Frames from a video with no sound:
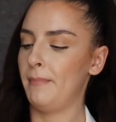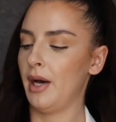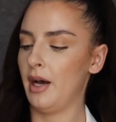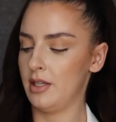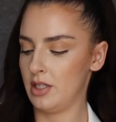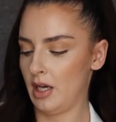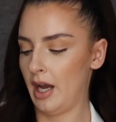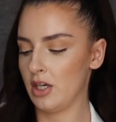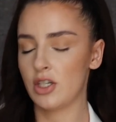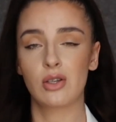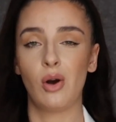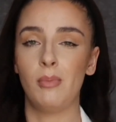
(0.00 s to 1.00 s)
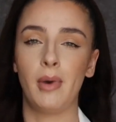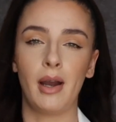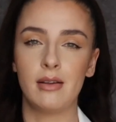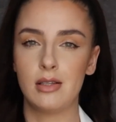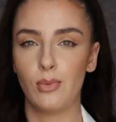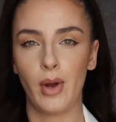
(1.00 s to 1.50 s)
but I just got
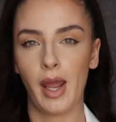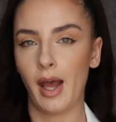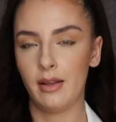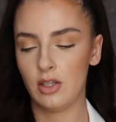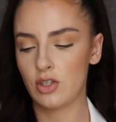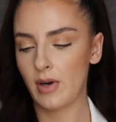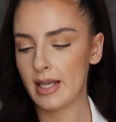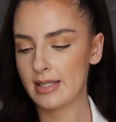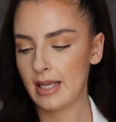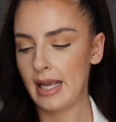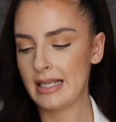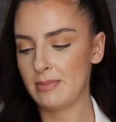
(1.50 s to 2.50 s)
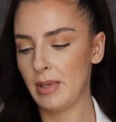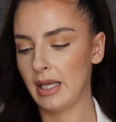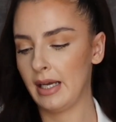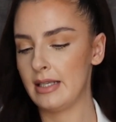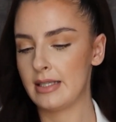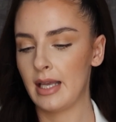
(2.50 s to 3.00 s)
mine to wear under dresses
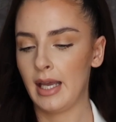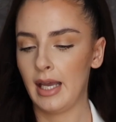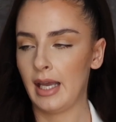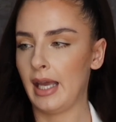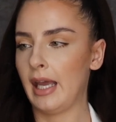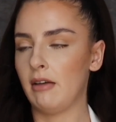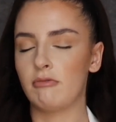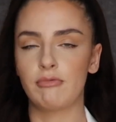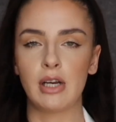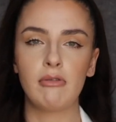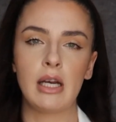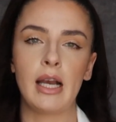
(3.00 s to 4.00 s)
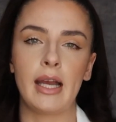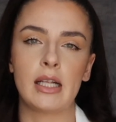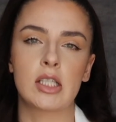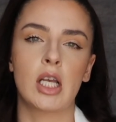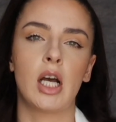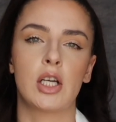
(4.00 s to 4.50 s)
because it really, really
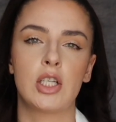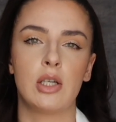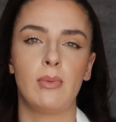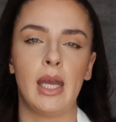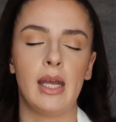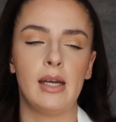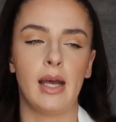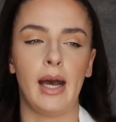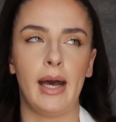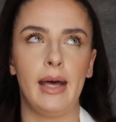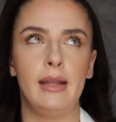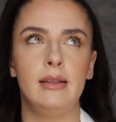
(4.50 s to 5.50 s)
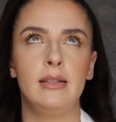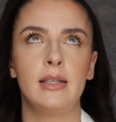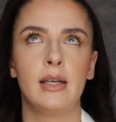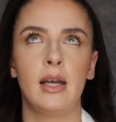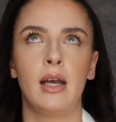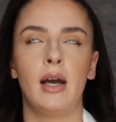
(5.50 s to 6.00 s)
like tucks you in and
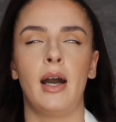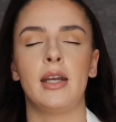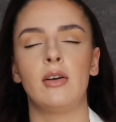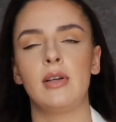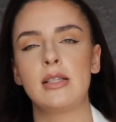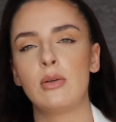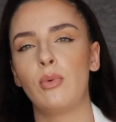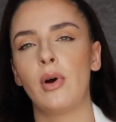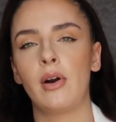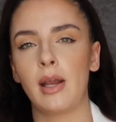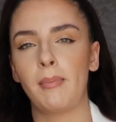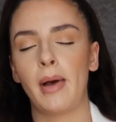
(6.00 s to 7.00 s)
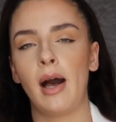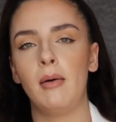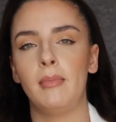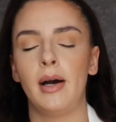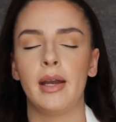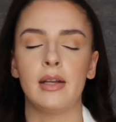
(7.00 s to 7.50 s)
I don't need to worry
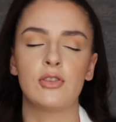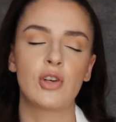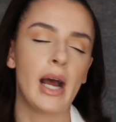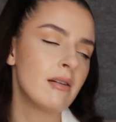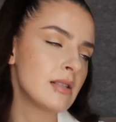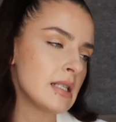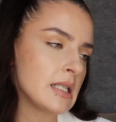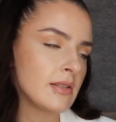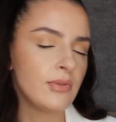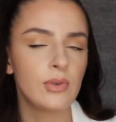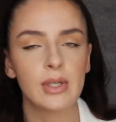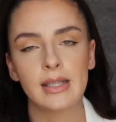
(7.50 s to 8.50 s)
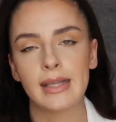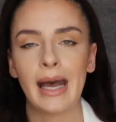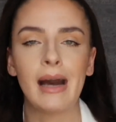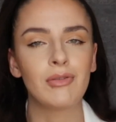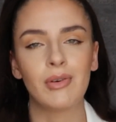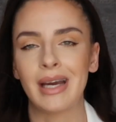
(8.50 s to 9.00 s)
about my trousers falling
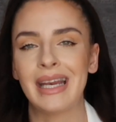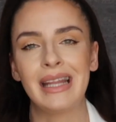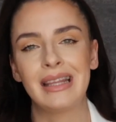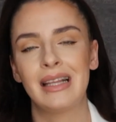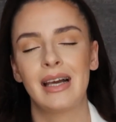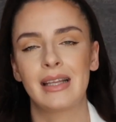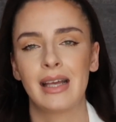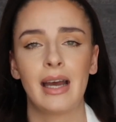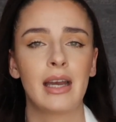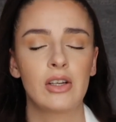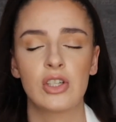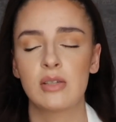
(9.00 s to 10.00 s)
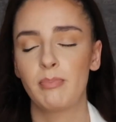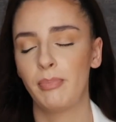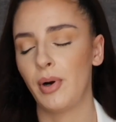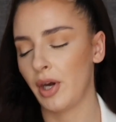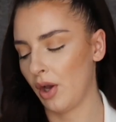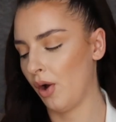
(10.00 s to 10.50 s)
down or anything like that. I can just
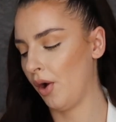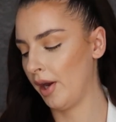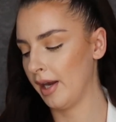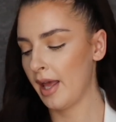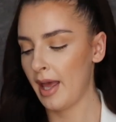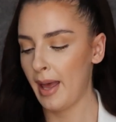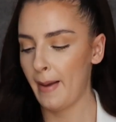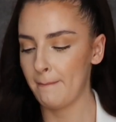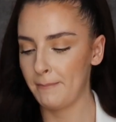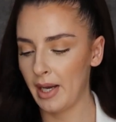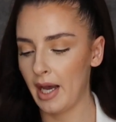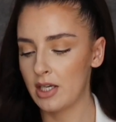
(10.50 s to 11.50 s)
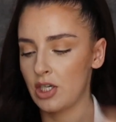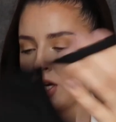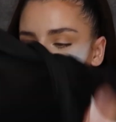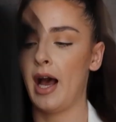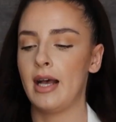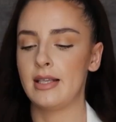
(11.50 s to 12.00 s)
put it on,
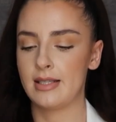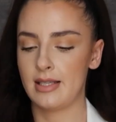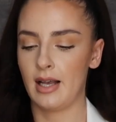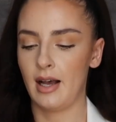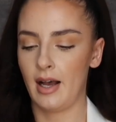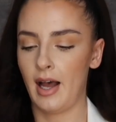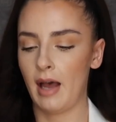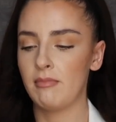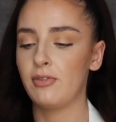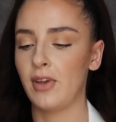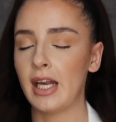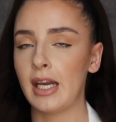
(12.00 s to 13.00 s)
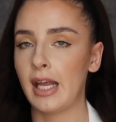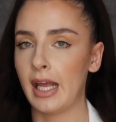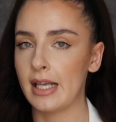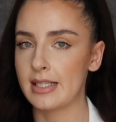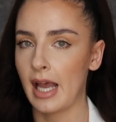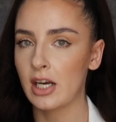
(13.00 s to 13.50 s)
but as I'm feeling it,
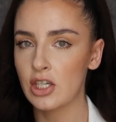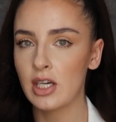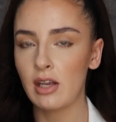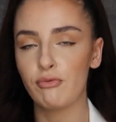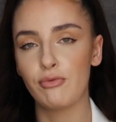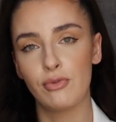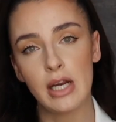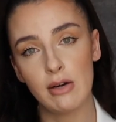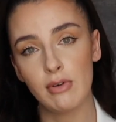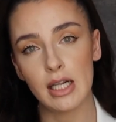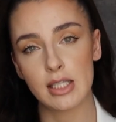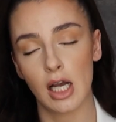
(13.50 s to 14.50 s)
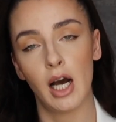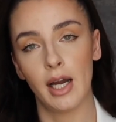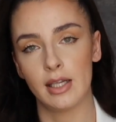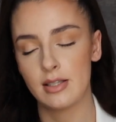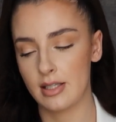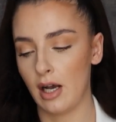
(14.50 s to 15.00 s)
it's actually really, really
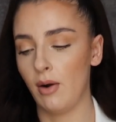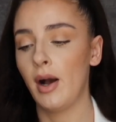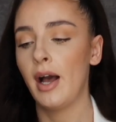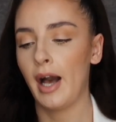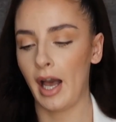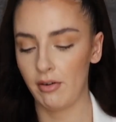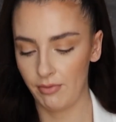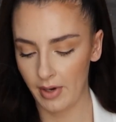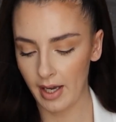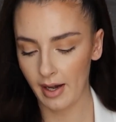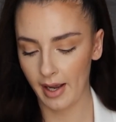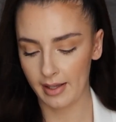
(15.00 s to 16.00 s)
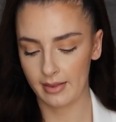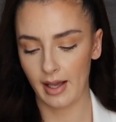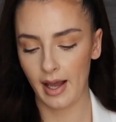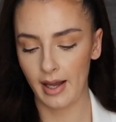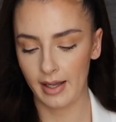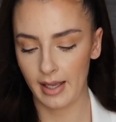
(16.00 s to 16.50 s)
tight, so I really like
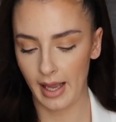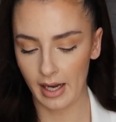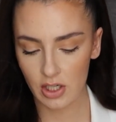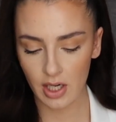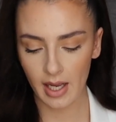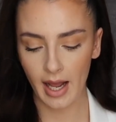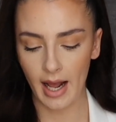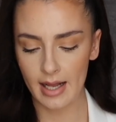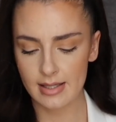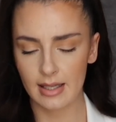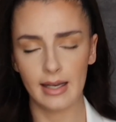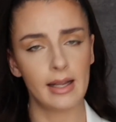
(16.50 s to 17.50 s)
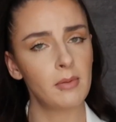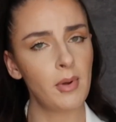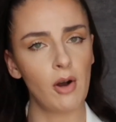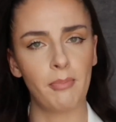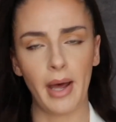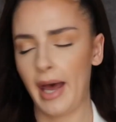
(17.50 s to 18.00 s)
that. It actually has a little
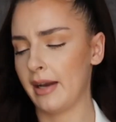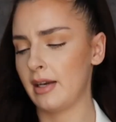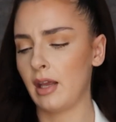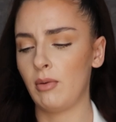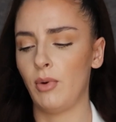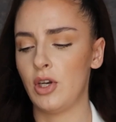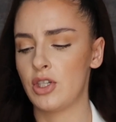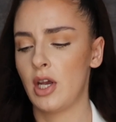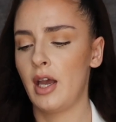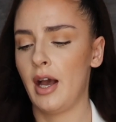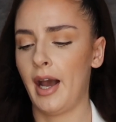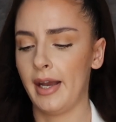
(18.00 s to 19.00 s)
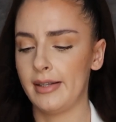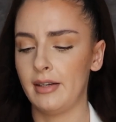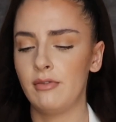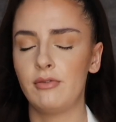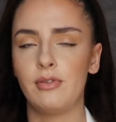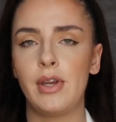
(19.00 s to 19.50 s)
bit of padding, which I
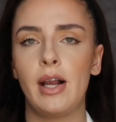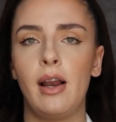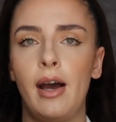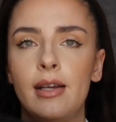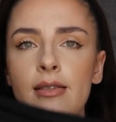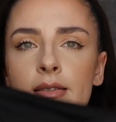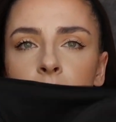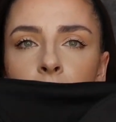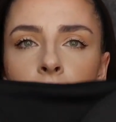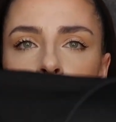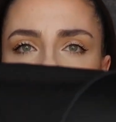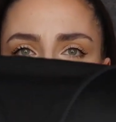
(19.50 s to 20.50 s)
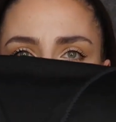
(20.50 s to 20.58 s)
didn't realize, but